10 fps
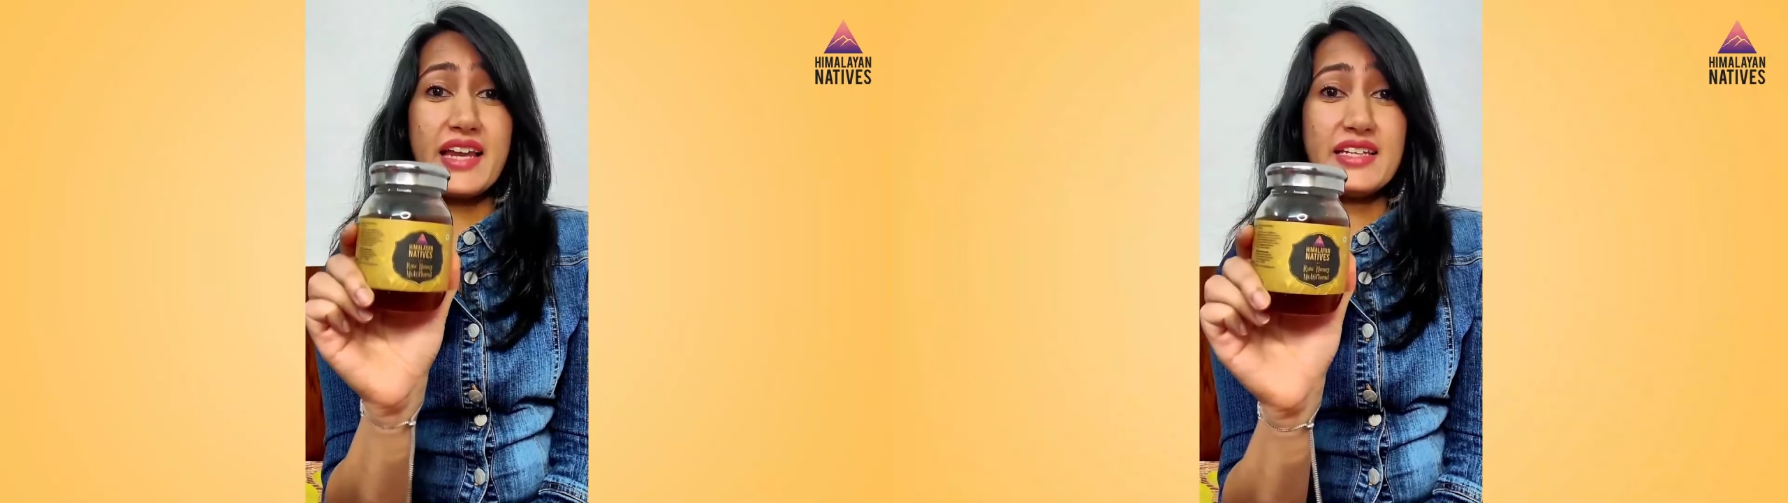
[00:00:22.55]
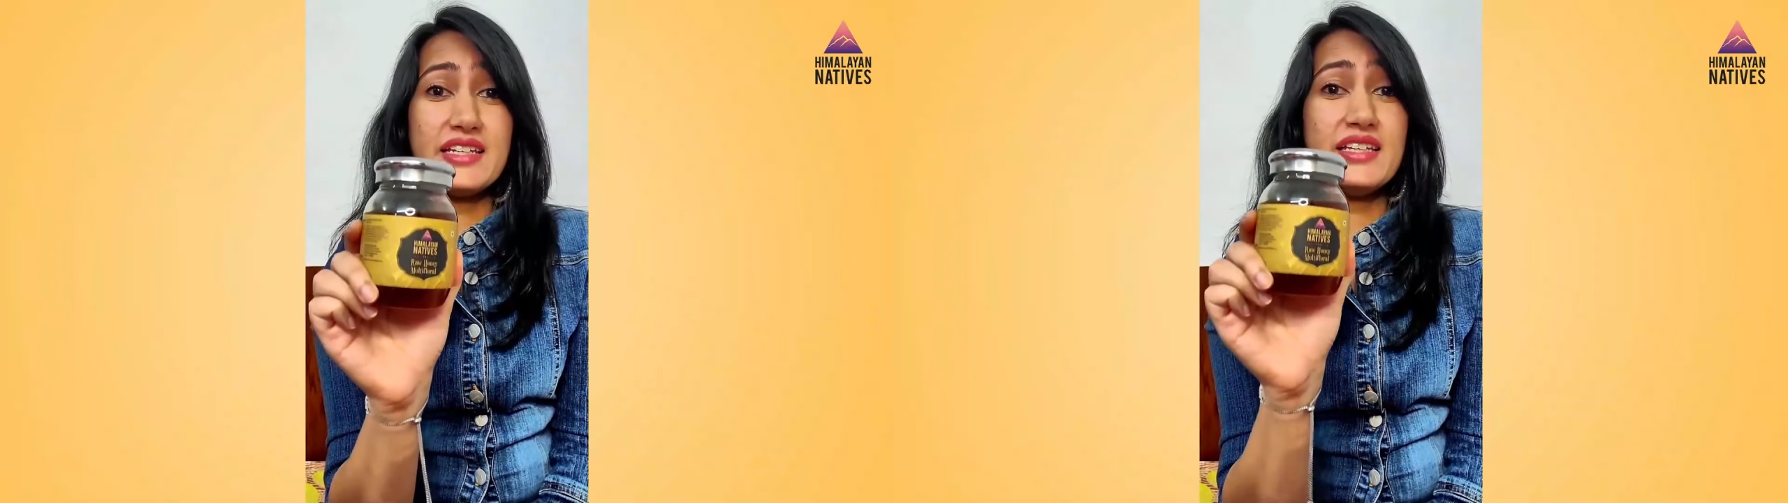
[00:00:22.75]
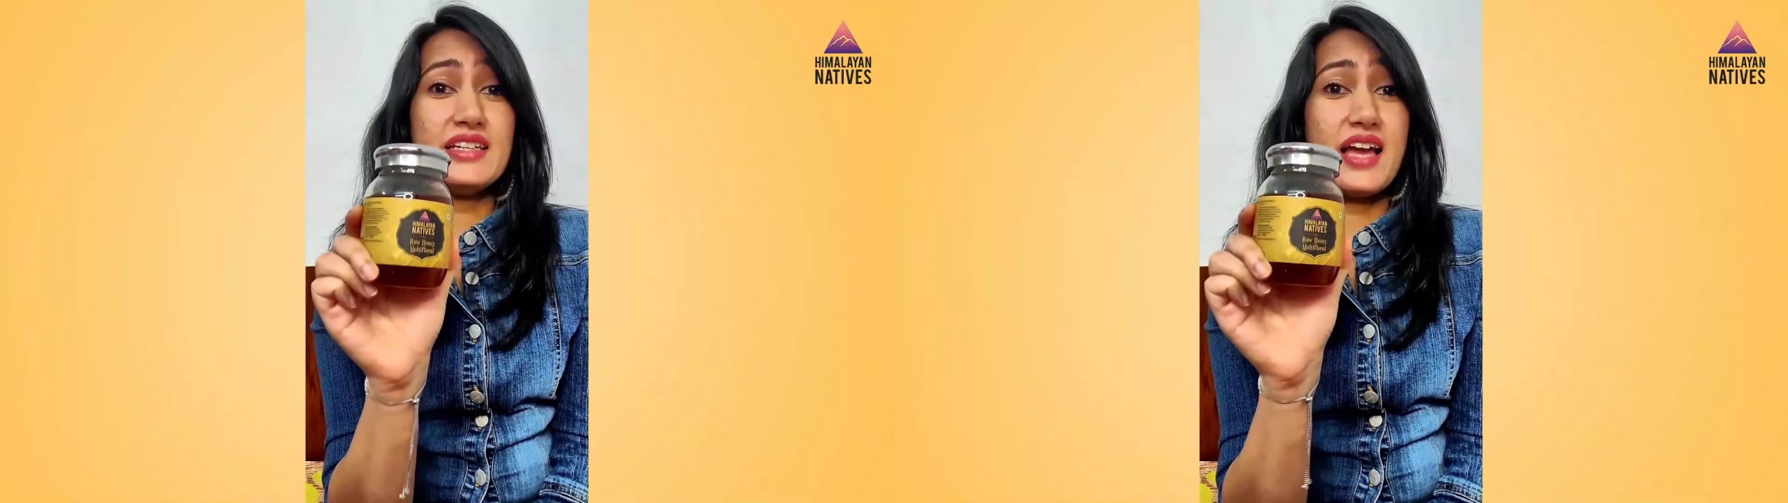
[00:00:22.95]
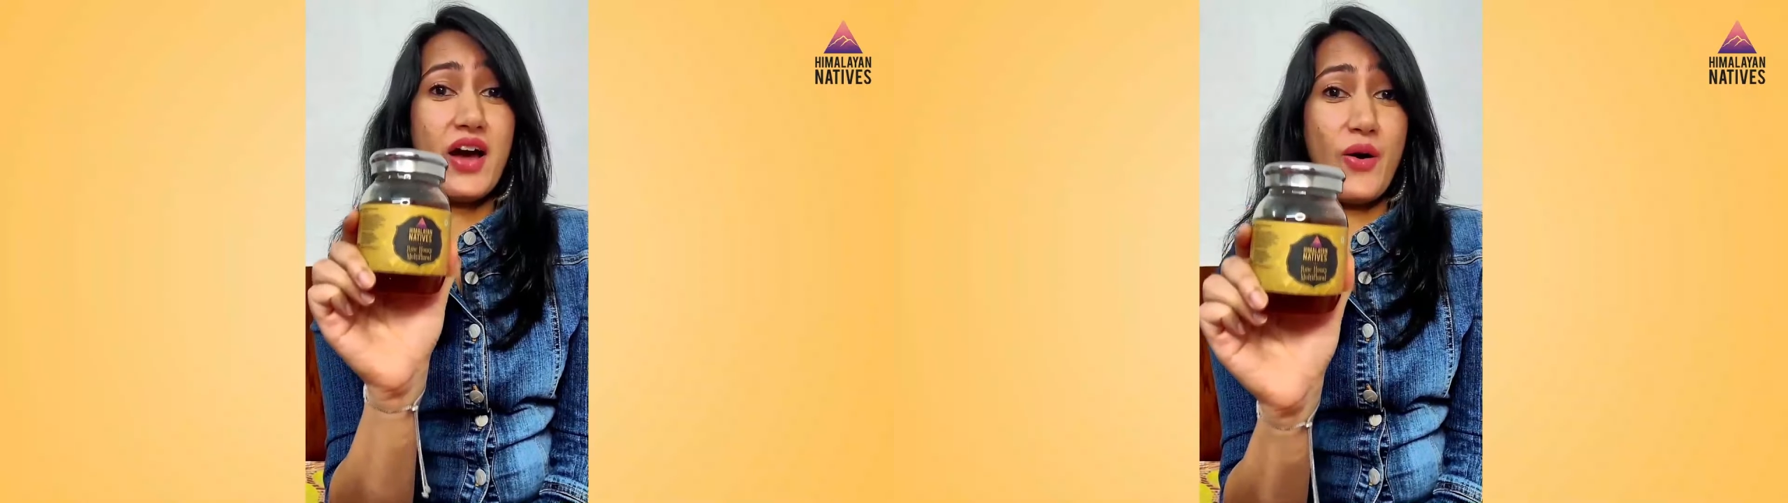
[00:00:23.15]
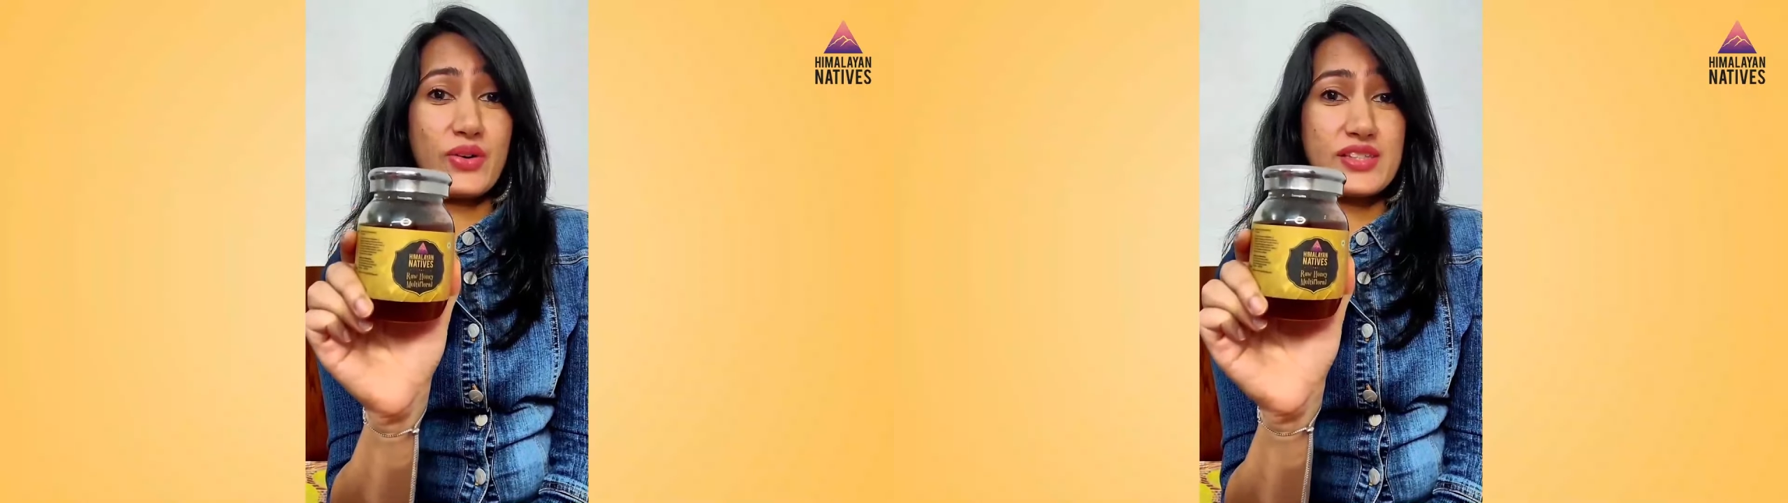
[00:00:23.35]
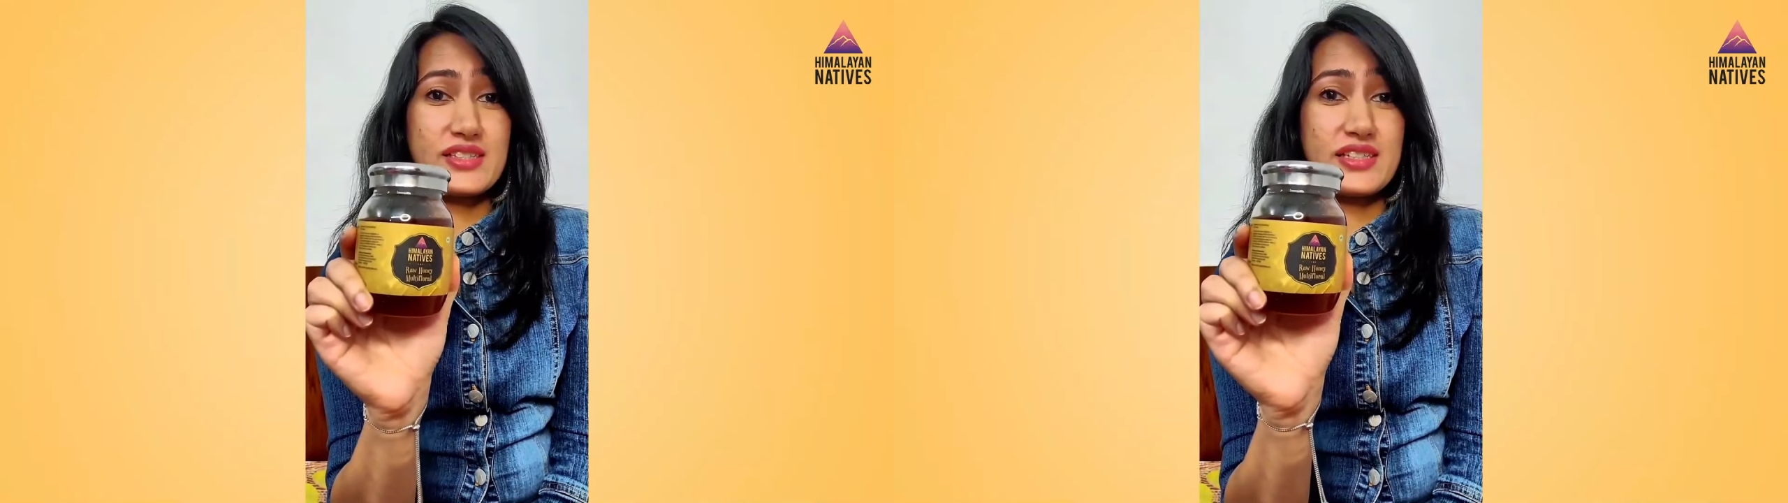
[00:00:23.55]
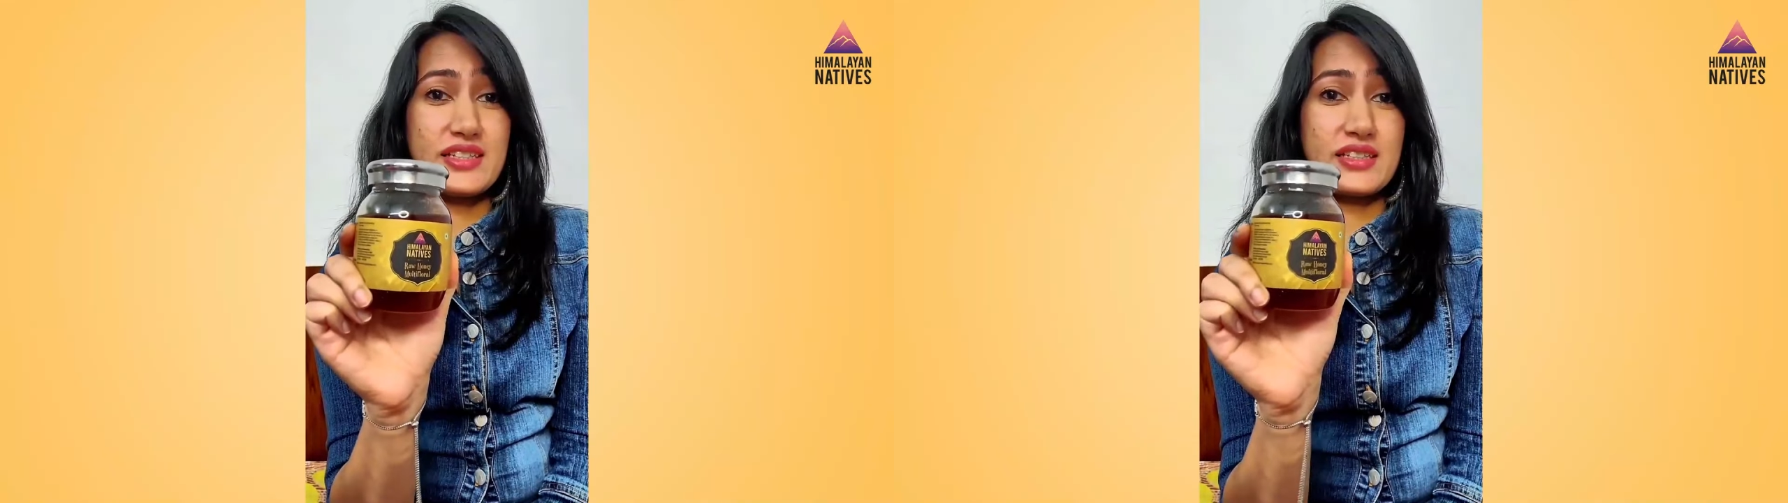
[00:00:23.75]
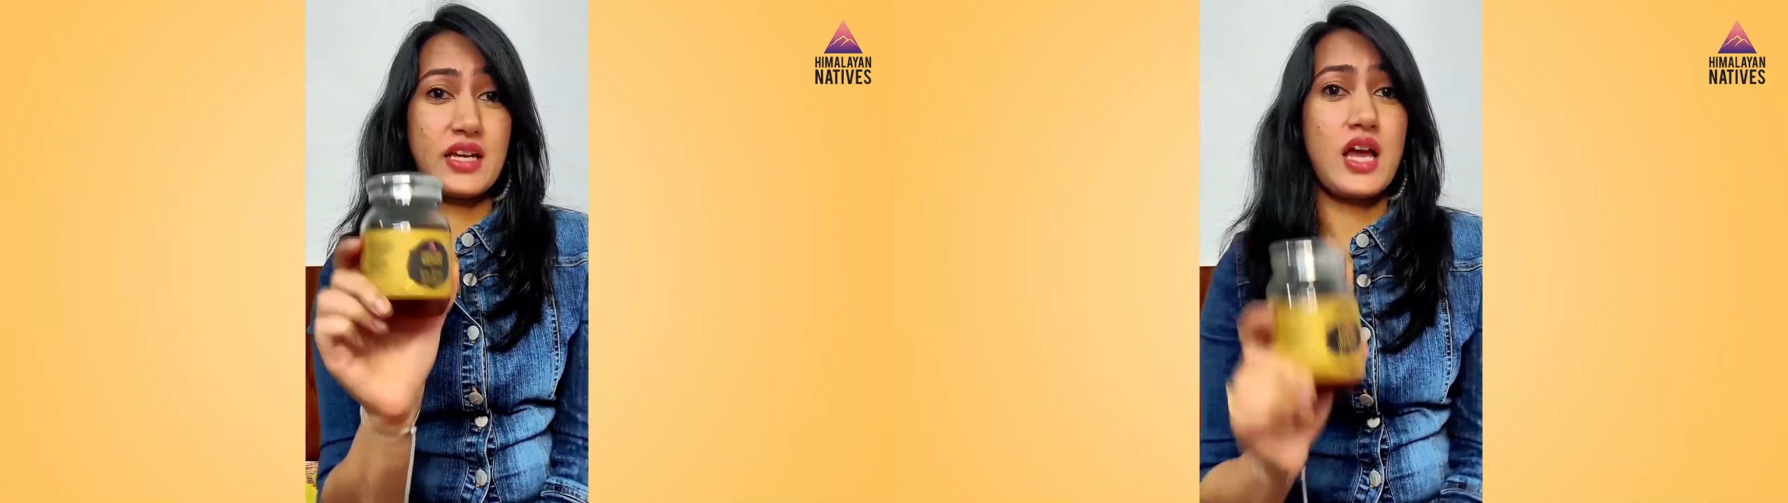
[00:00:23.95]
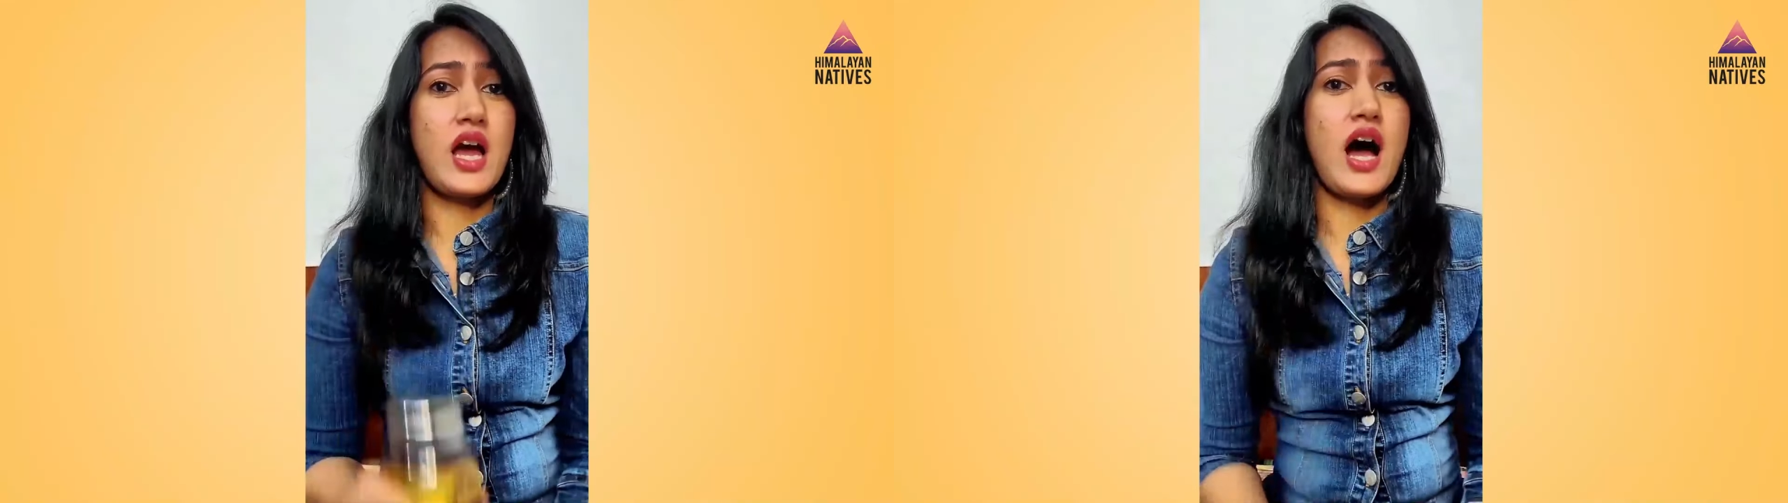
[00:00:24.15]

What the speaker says: antioxidant.